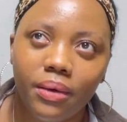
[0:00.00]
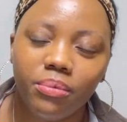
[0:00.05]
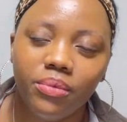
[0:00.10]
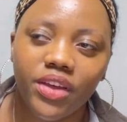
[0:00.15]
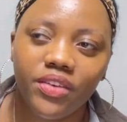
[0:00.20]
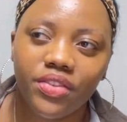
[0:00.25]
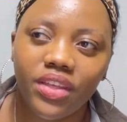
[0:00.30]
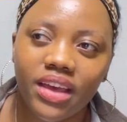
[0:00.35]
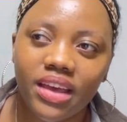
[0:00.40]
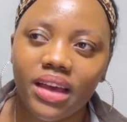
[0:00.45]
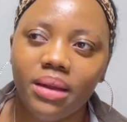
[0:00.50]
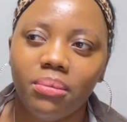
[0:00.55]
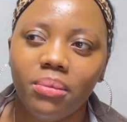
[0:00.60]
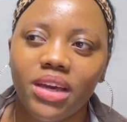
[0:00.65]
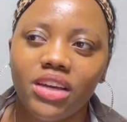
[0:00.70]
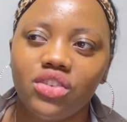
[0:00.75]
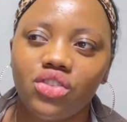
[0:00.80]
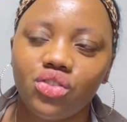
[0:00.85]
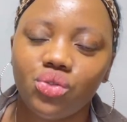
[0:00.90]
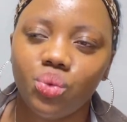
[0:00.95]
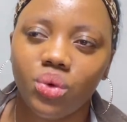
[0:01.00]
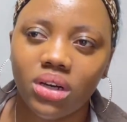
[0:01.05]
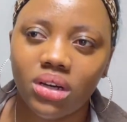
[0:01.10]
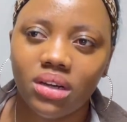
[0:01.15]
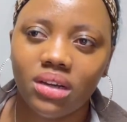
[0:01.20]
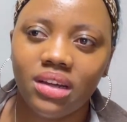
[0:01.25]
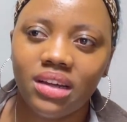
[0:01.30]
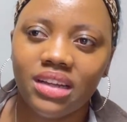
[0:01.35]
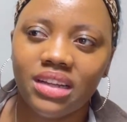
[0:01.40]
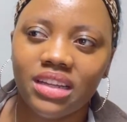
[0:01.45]
If they can make
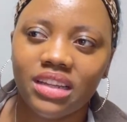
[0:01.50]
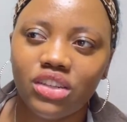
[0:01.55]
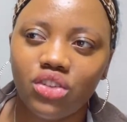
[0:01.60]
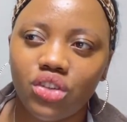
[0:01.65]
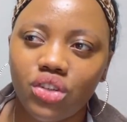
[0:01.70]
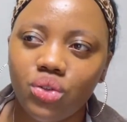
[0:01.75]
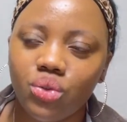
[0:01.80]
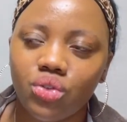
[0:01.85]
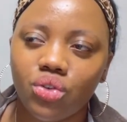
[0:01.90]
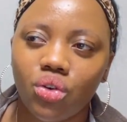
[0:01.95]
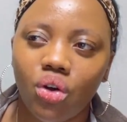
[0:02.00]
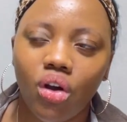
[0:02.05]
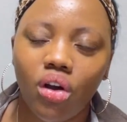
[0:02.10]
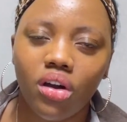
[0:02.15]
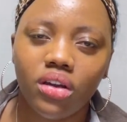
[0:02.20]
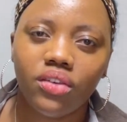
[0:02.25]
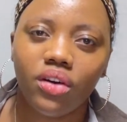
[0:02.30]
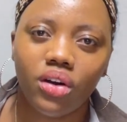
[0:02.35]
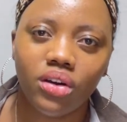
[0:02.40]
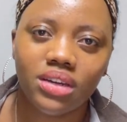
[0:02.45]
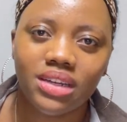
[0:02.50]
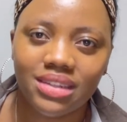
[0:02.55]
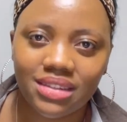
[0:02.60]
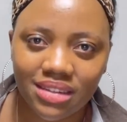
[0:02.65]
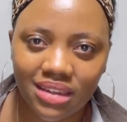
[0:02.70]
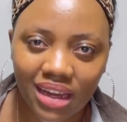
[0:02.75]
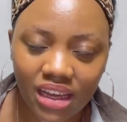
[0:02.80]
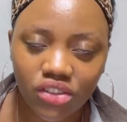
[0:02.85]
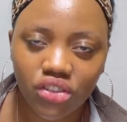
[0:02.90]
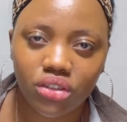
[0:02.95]
sure that you can use your card on
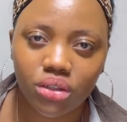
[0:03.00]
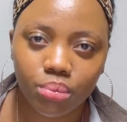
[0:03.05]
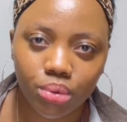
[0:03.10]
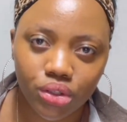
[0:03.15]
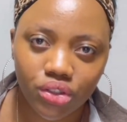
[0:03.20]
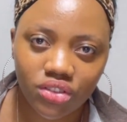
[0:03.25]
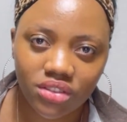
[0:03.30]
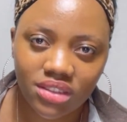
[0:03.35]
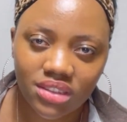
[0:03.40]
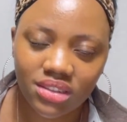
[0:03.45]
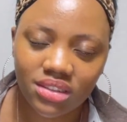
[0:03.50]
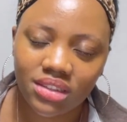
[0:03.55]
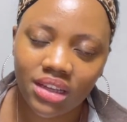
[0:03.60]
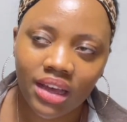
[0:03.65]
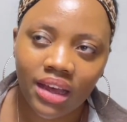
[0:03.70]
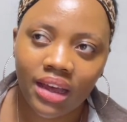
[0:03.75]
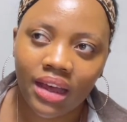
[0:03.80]
international purchases.